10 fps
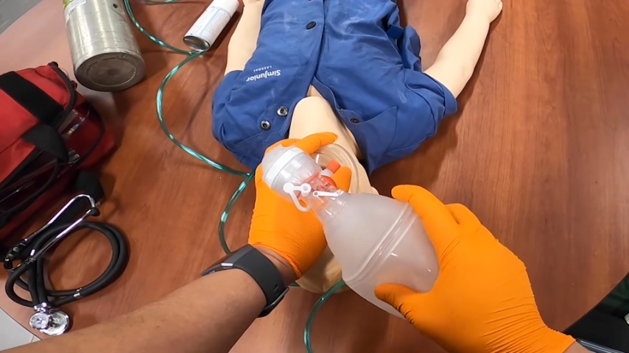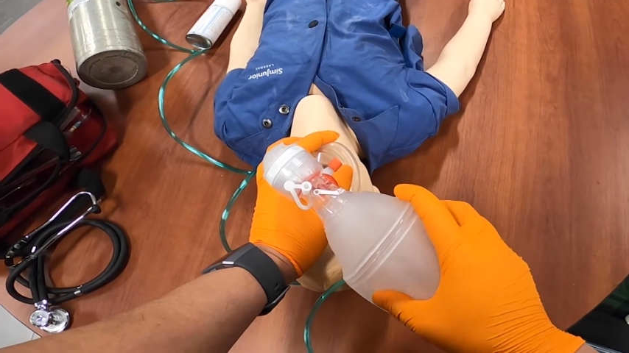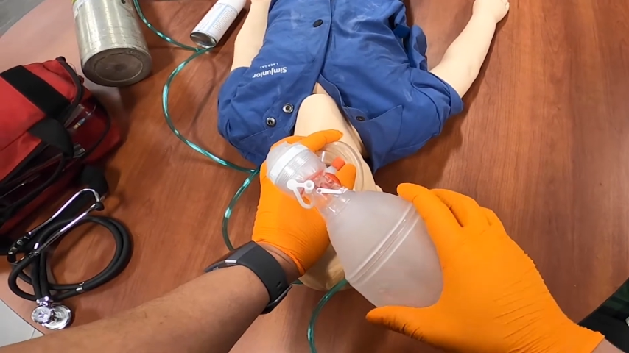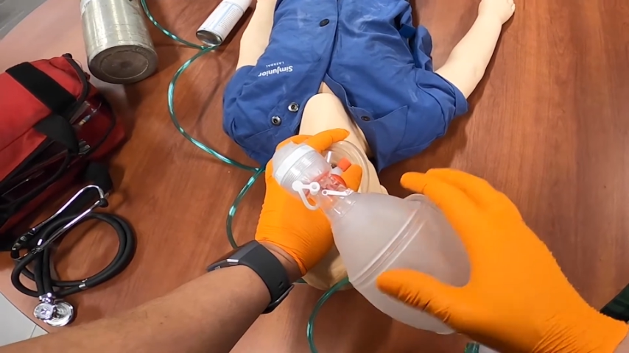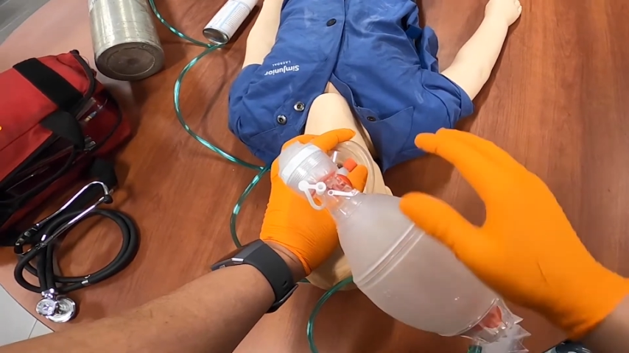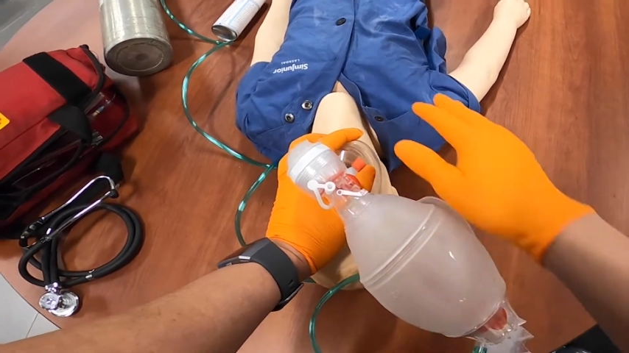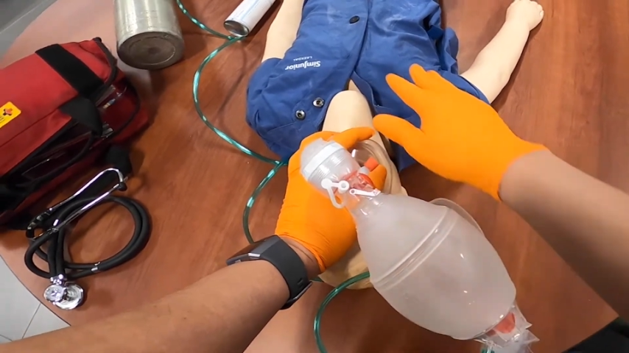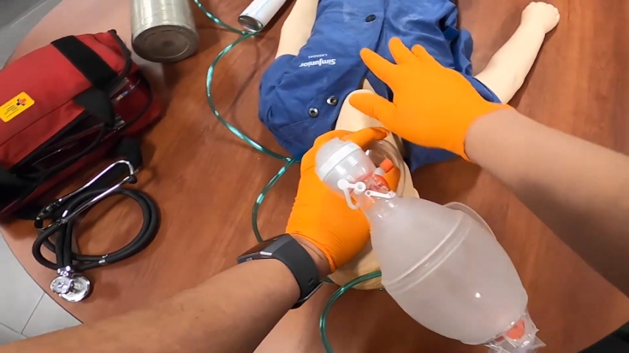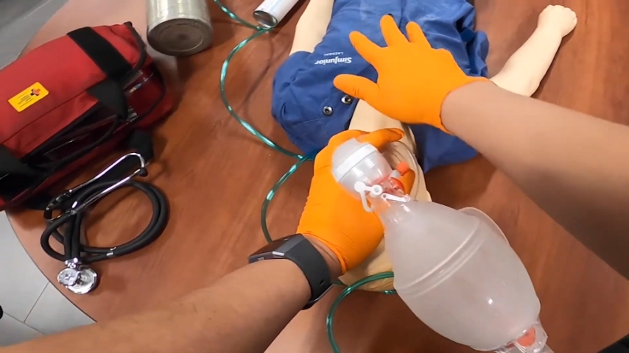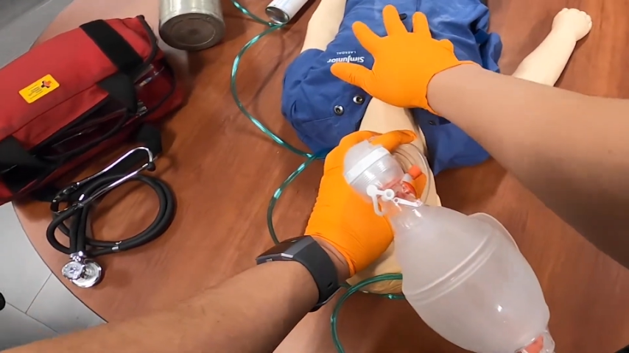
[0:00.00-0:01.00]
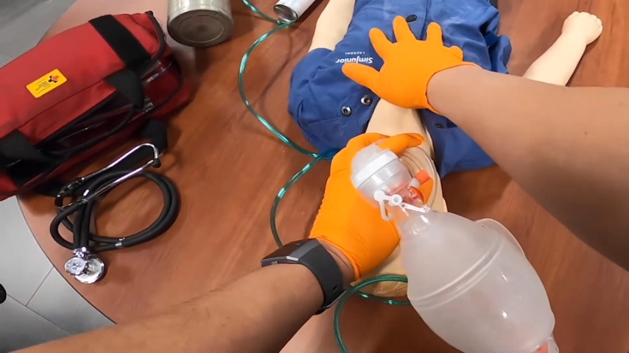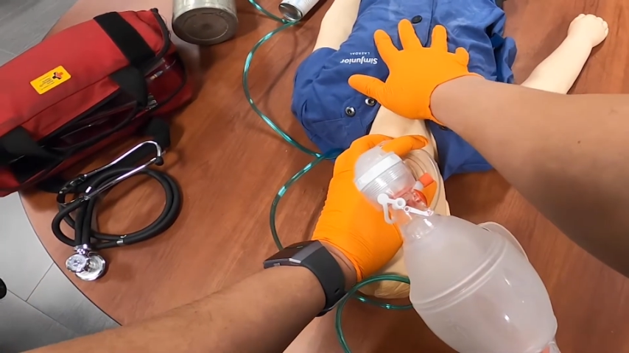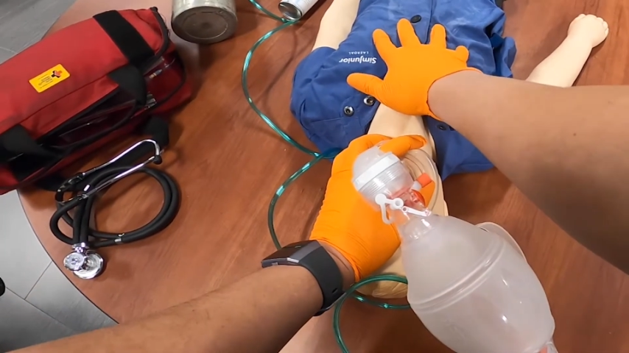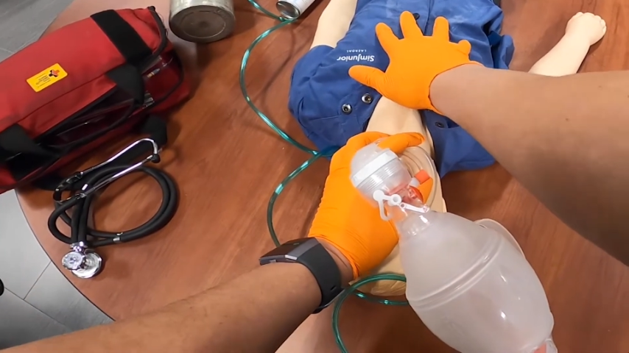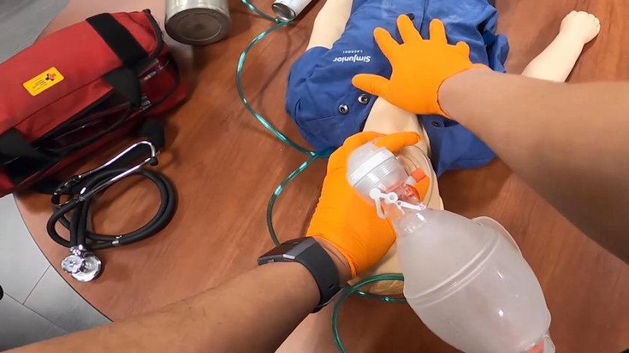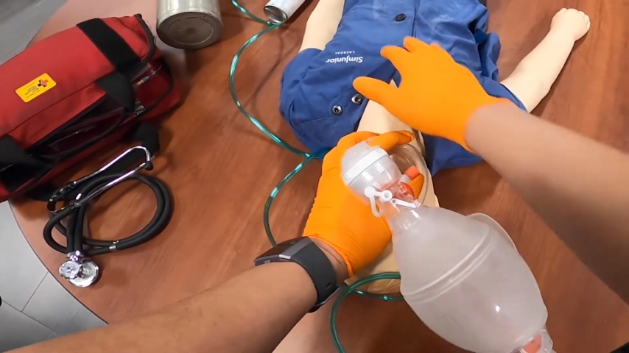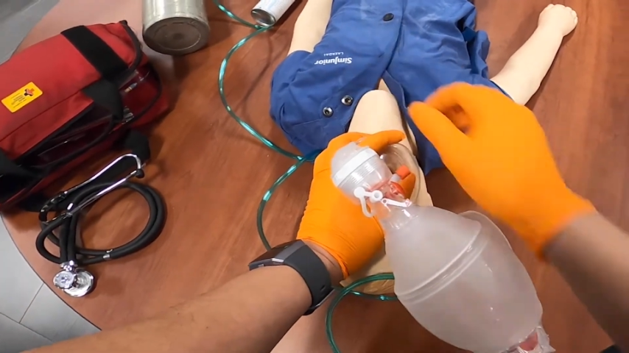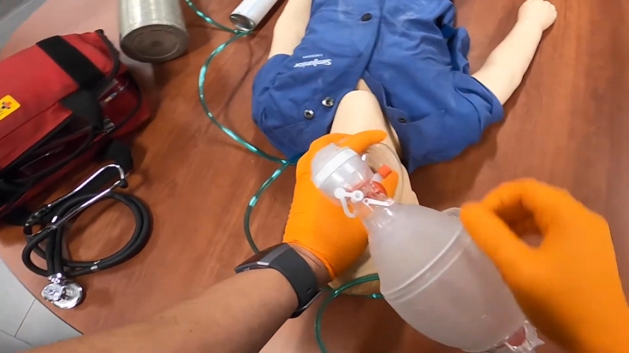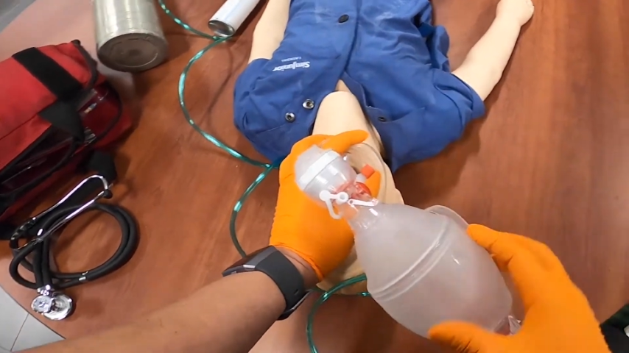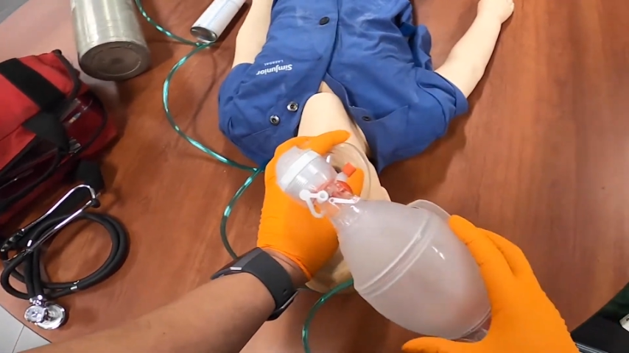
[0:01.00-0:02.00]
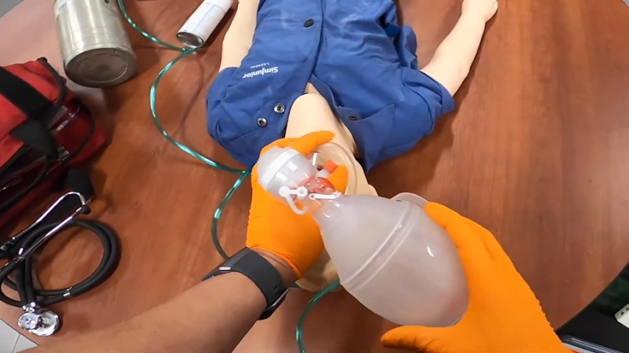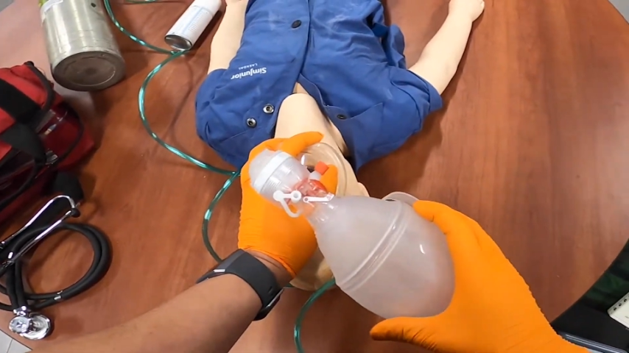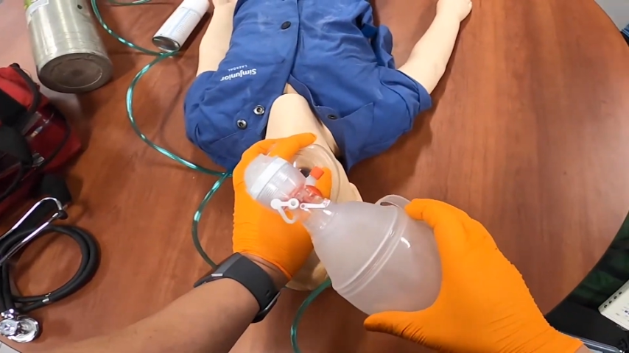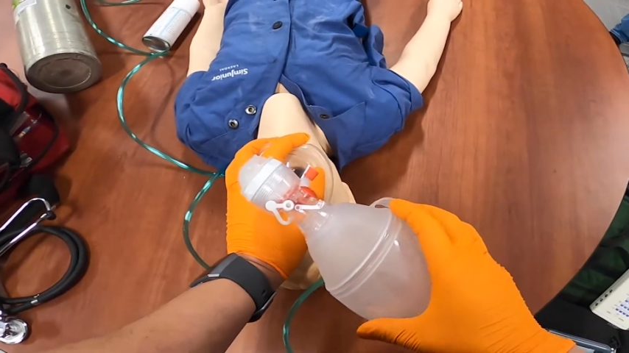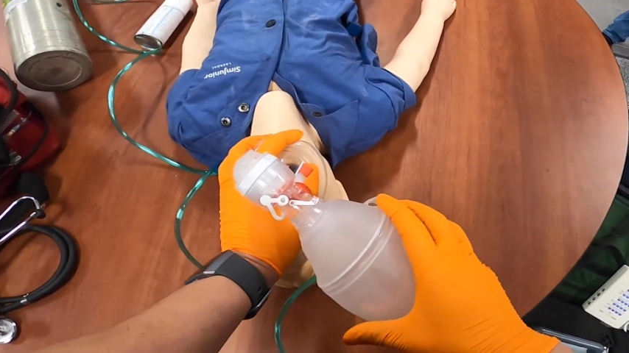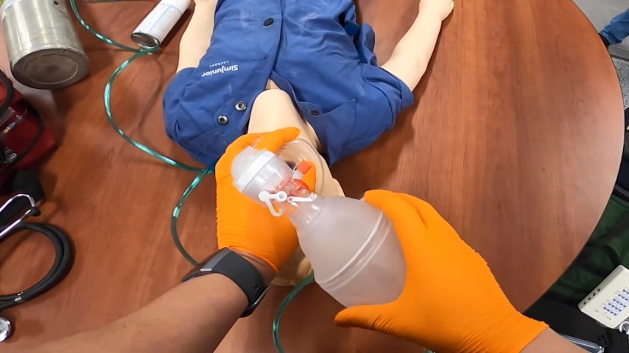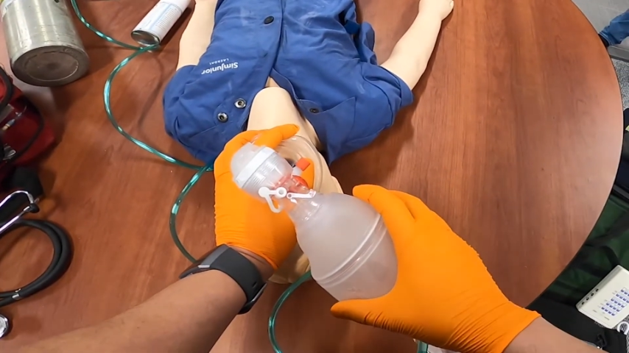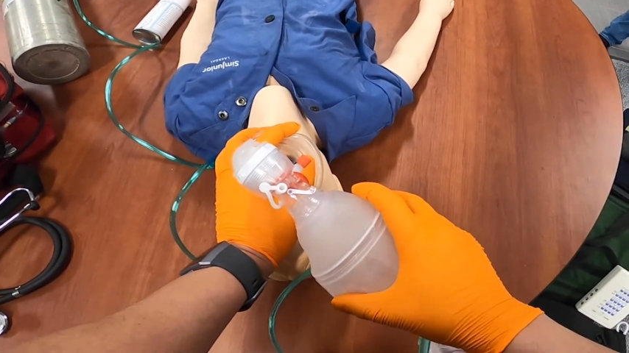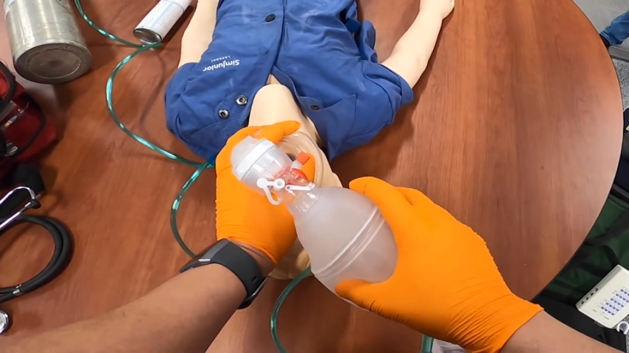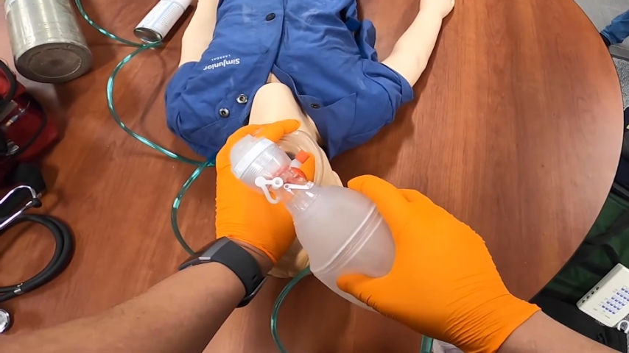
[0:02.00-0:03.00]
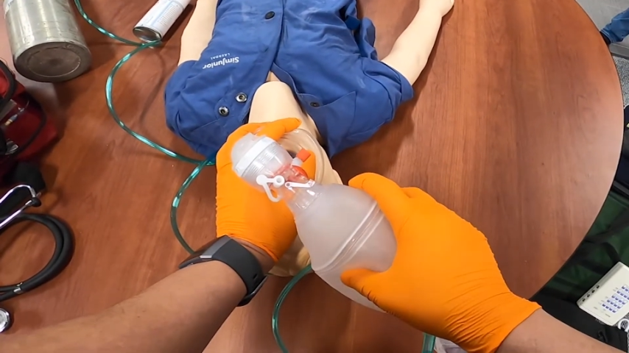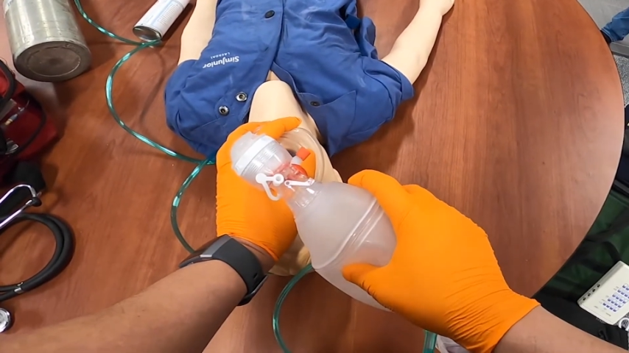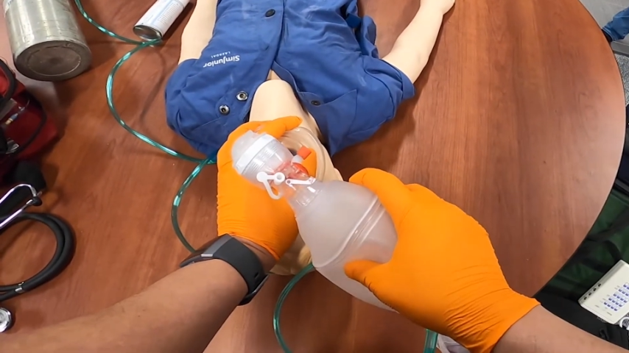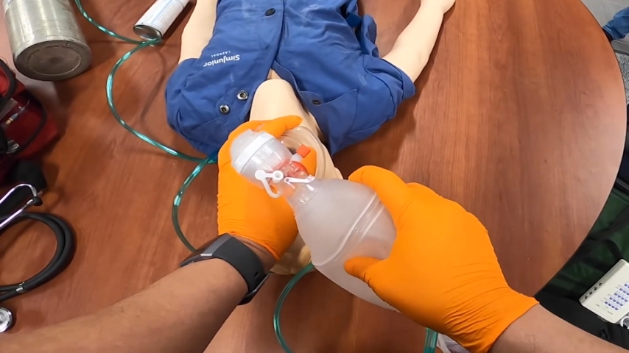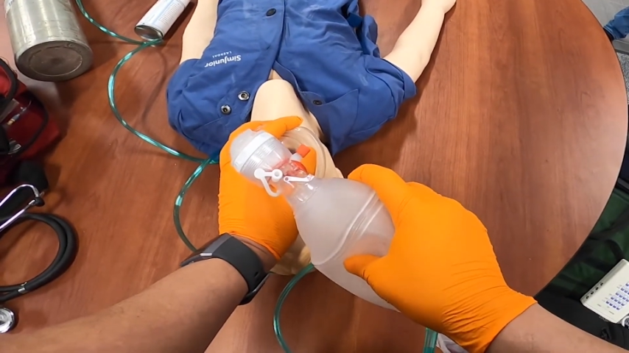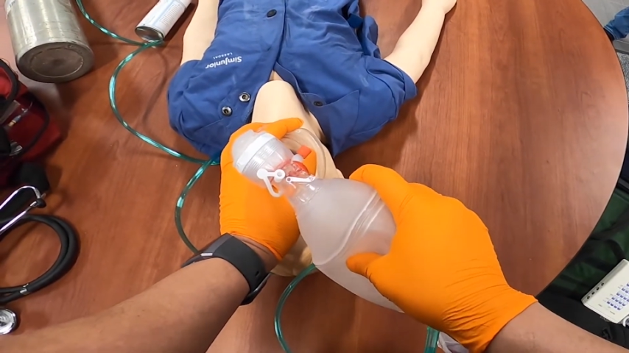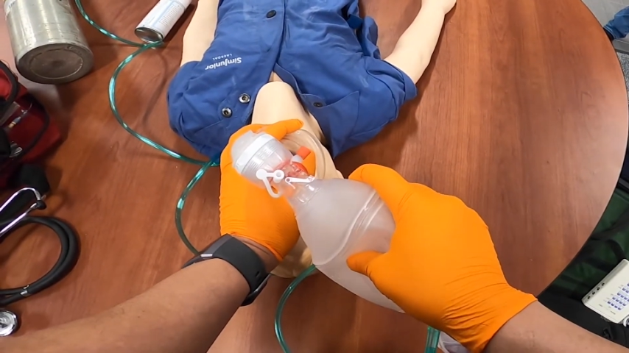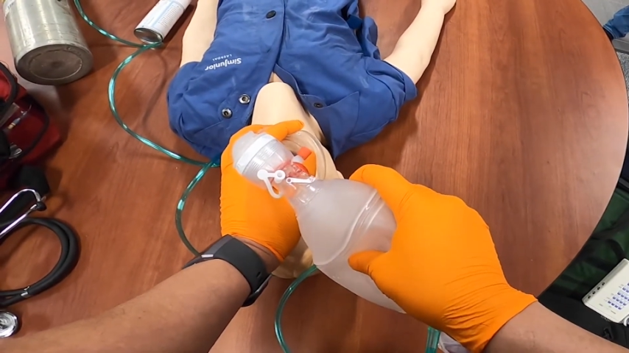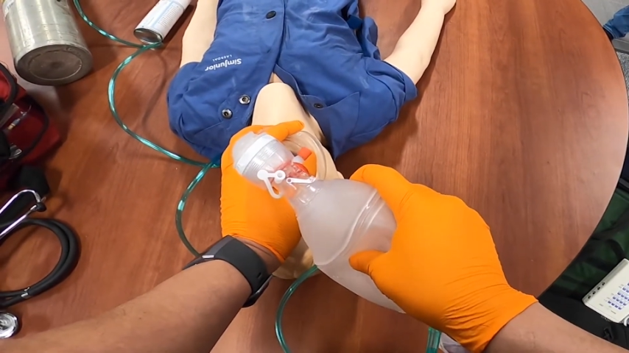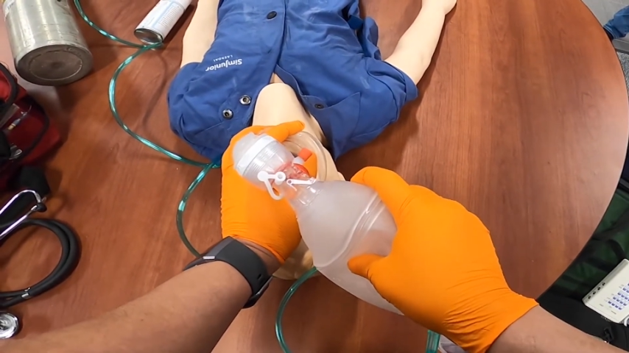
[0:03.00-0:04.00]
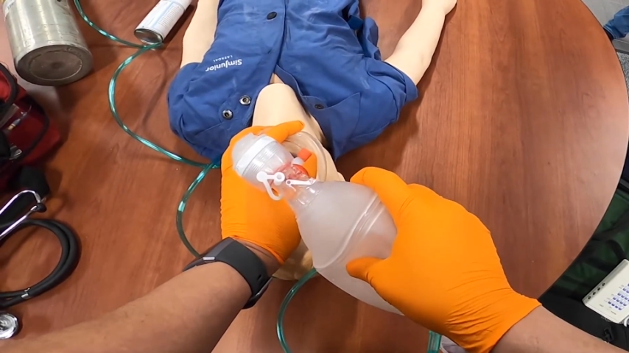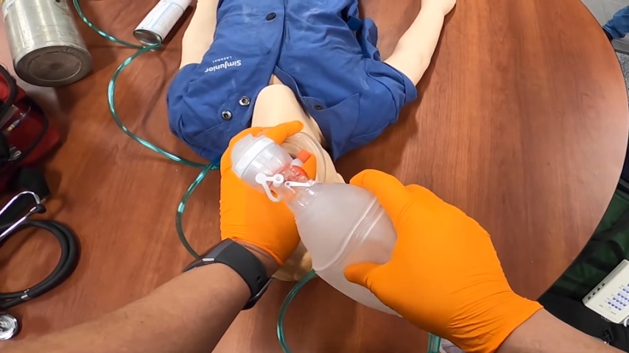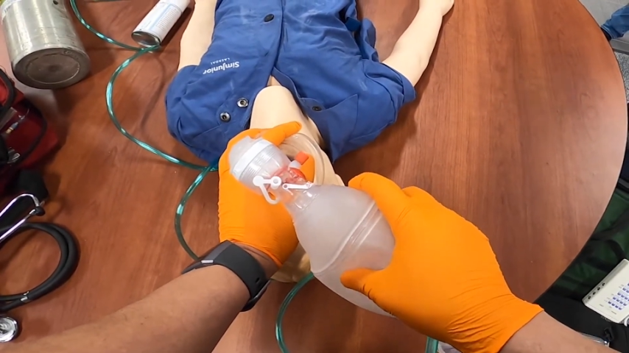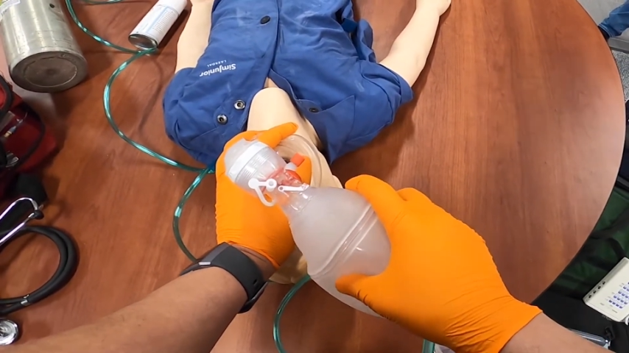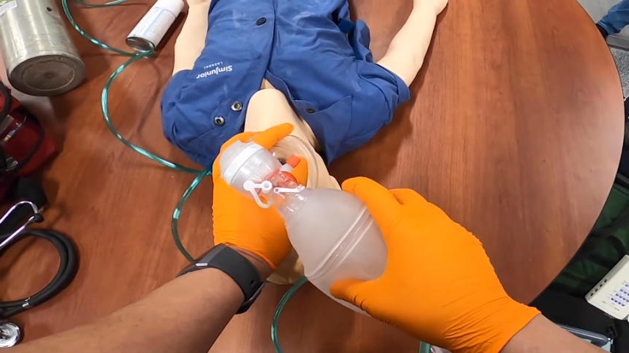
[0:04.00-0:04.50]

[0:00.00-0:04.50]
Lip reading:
[unreadable: no face in view]